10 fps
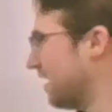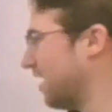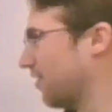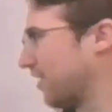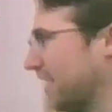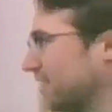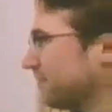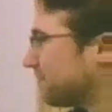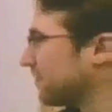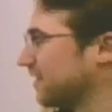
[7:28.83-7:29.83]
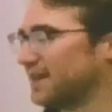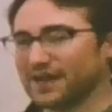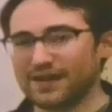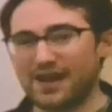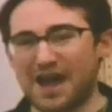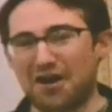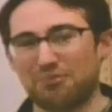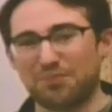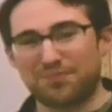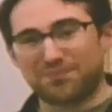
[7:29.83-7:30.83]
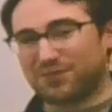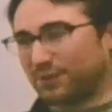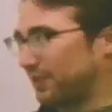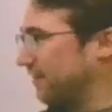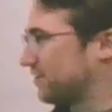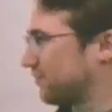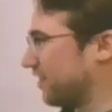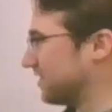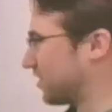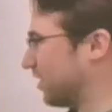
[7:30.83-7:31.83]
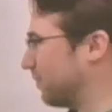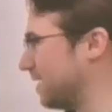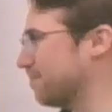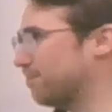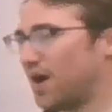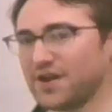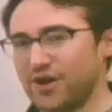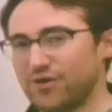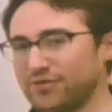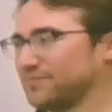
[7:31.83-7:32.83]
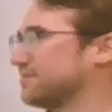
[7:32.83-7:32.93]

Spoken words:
Okay. Now, the prefix for this could be mono,